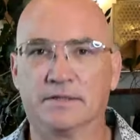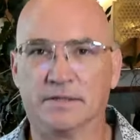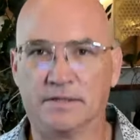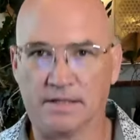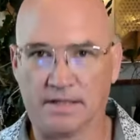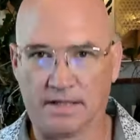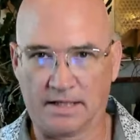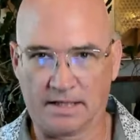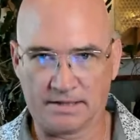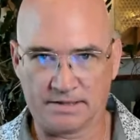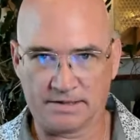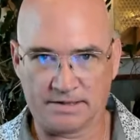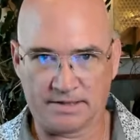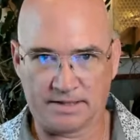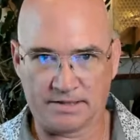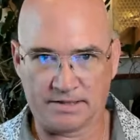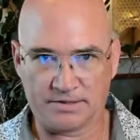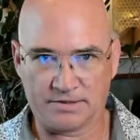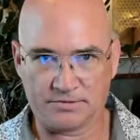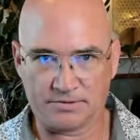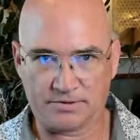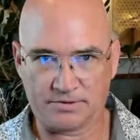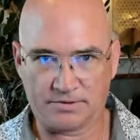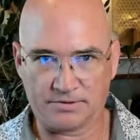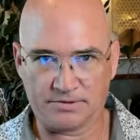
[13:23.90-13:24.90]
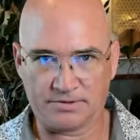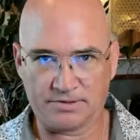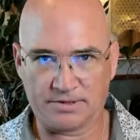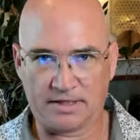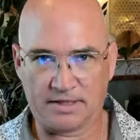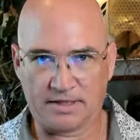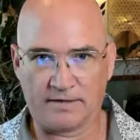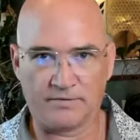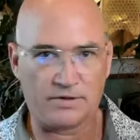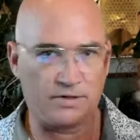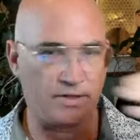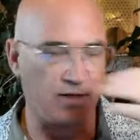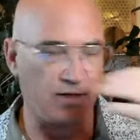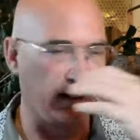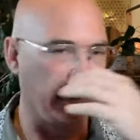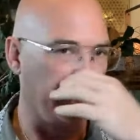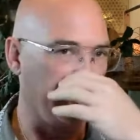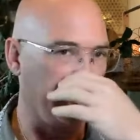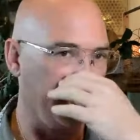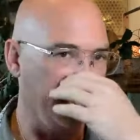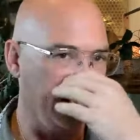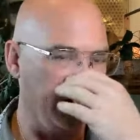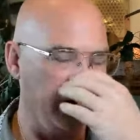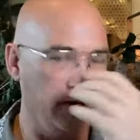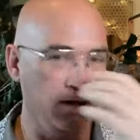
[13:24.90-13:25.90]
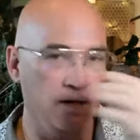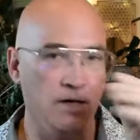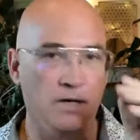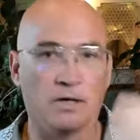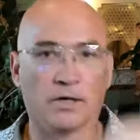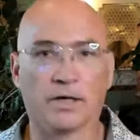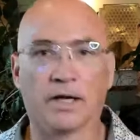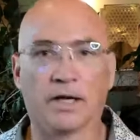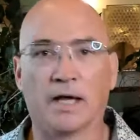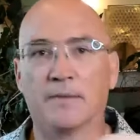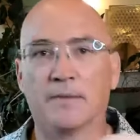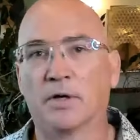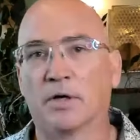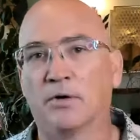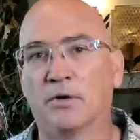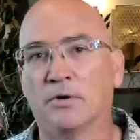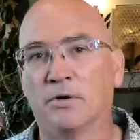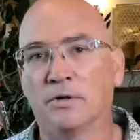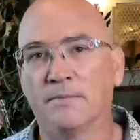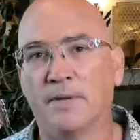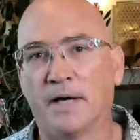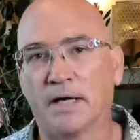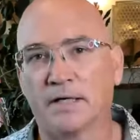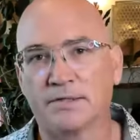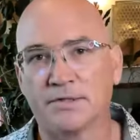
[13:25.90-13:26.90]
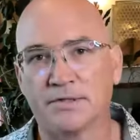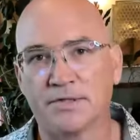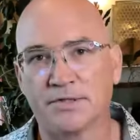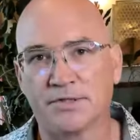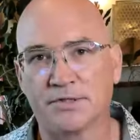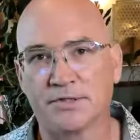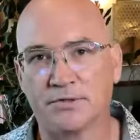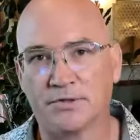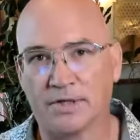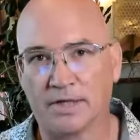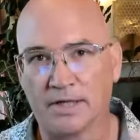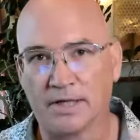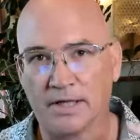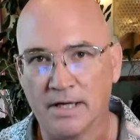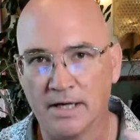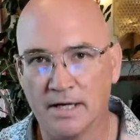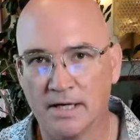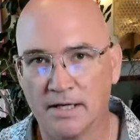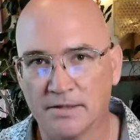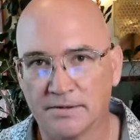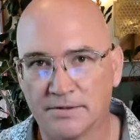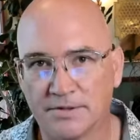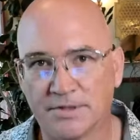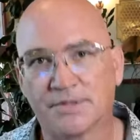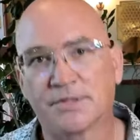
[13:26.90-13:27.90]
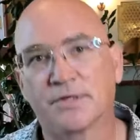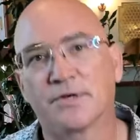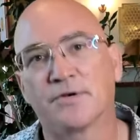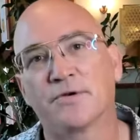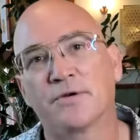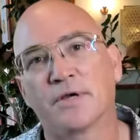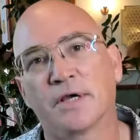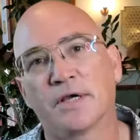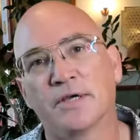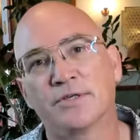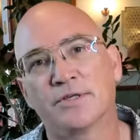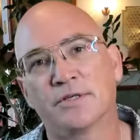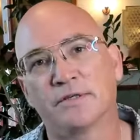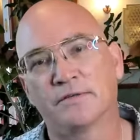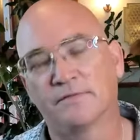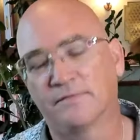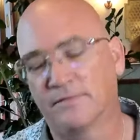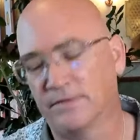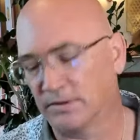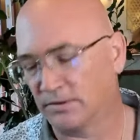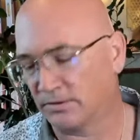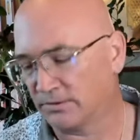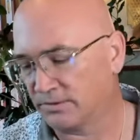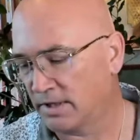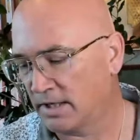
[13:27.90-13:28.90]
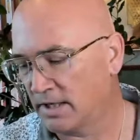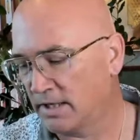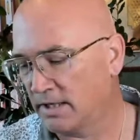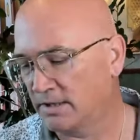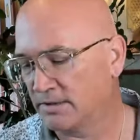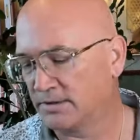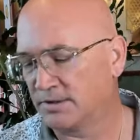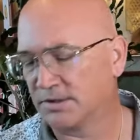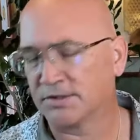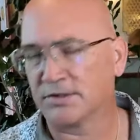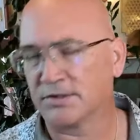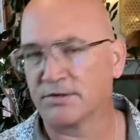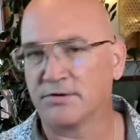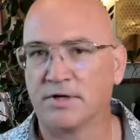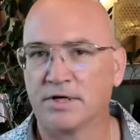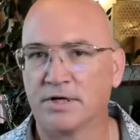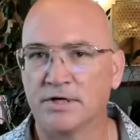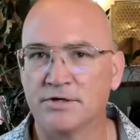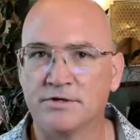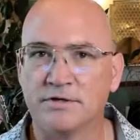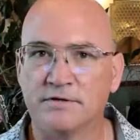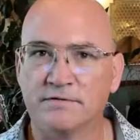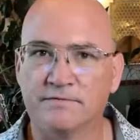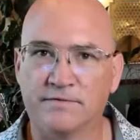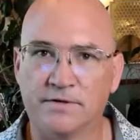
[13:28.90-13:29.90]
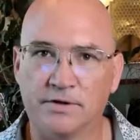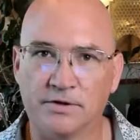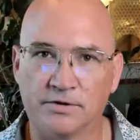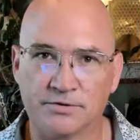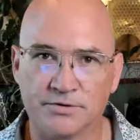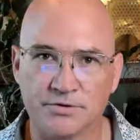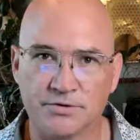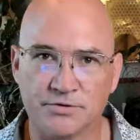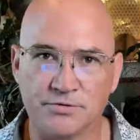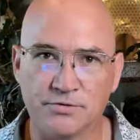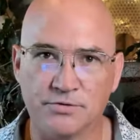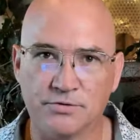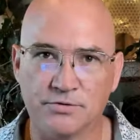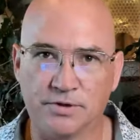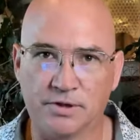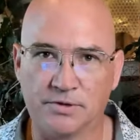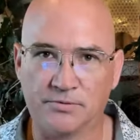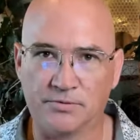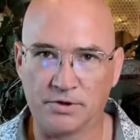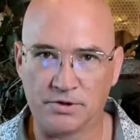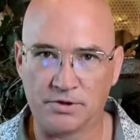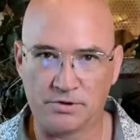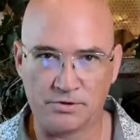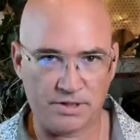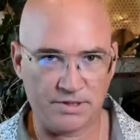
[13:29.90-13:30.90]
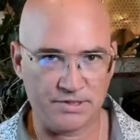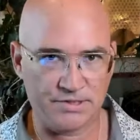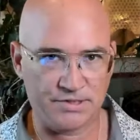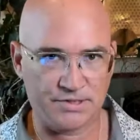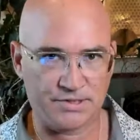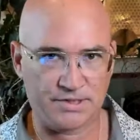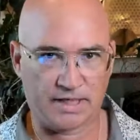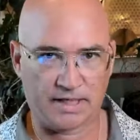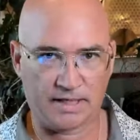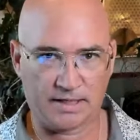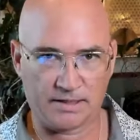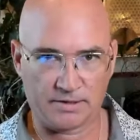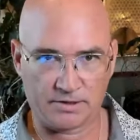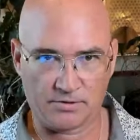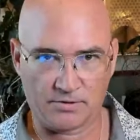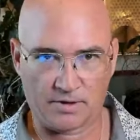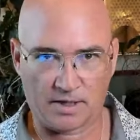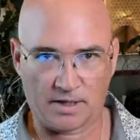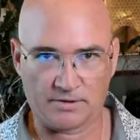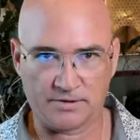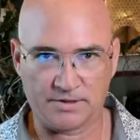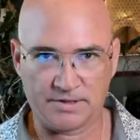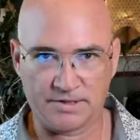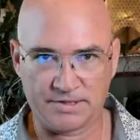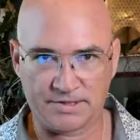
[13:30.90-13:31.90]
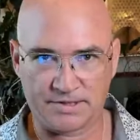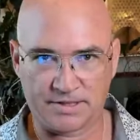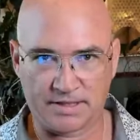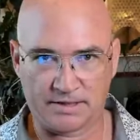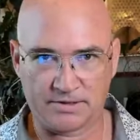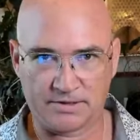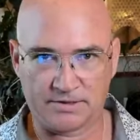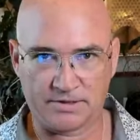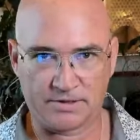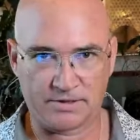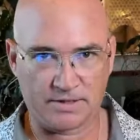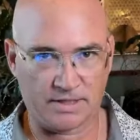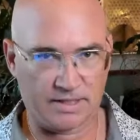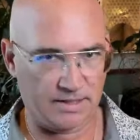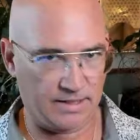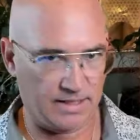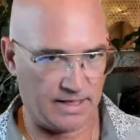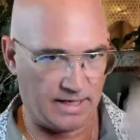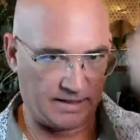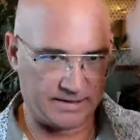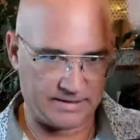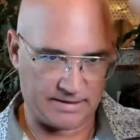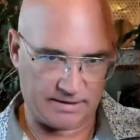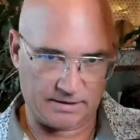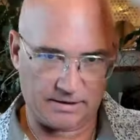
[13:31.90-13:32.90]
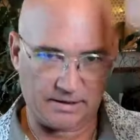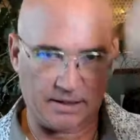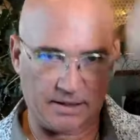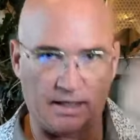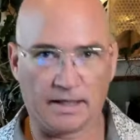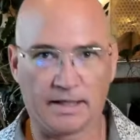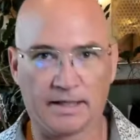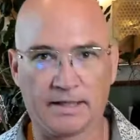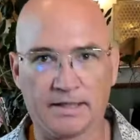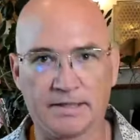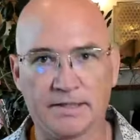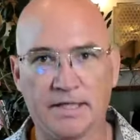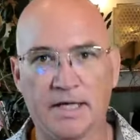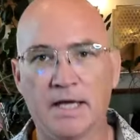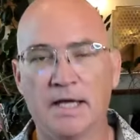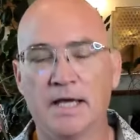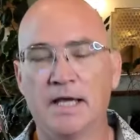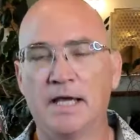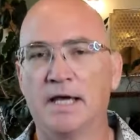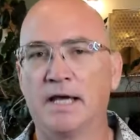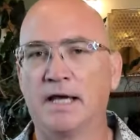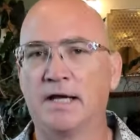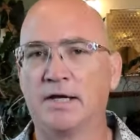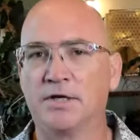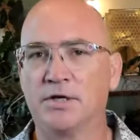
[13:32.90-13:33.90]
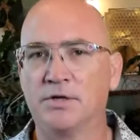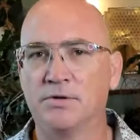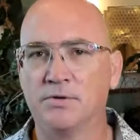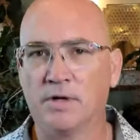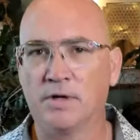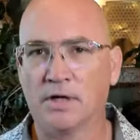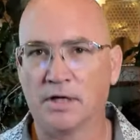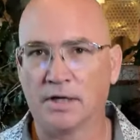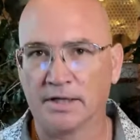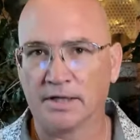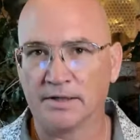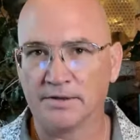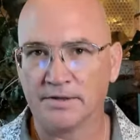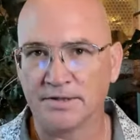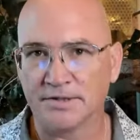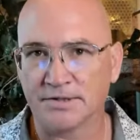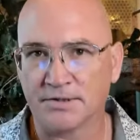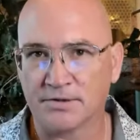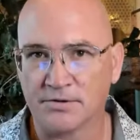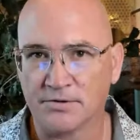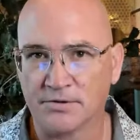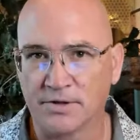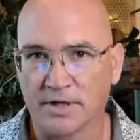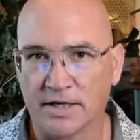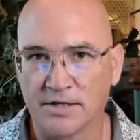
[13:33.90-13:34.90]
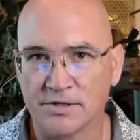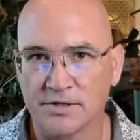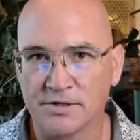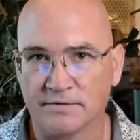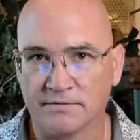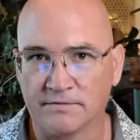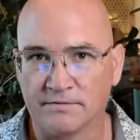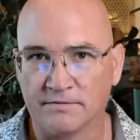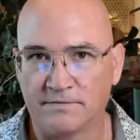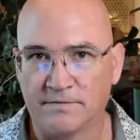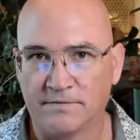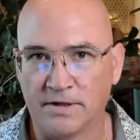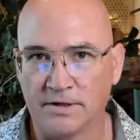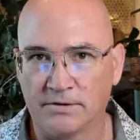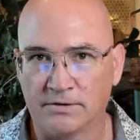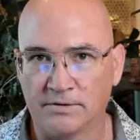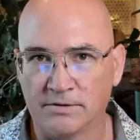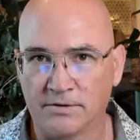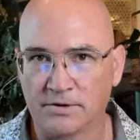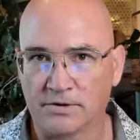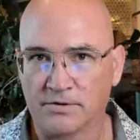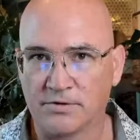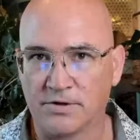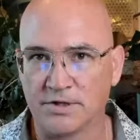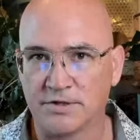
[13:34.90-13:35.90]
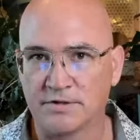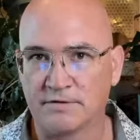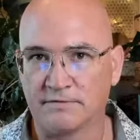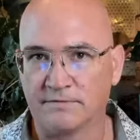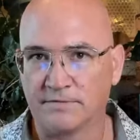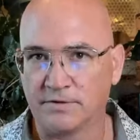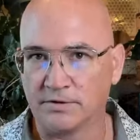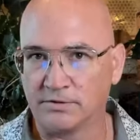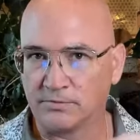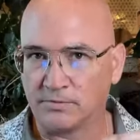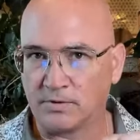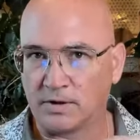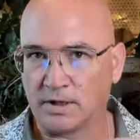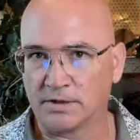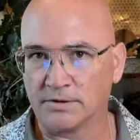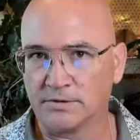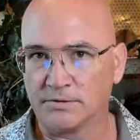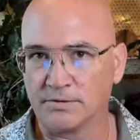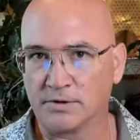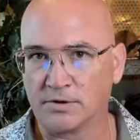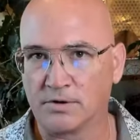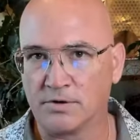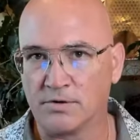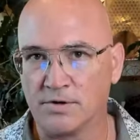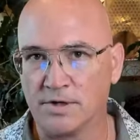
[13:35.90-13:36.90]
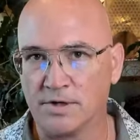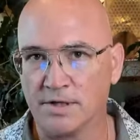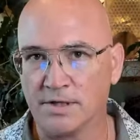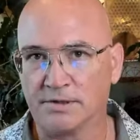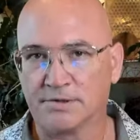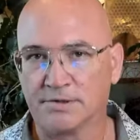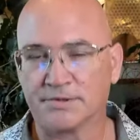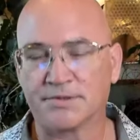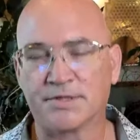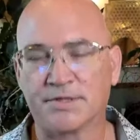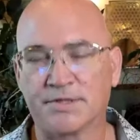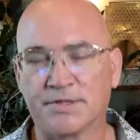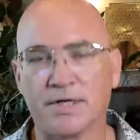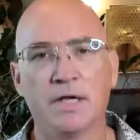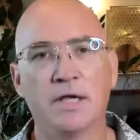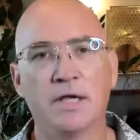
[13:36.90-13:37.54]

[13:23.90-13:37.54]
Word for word: the ancestrals, everything. Okay, but going back to the story, this creation field, this creation field truly, when you can stand grounded, centered, connected, aligned, and you are in this creation field, the creation field wander the coils,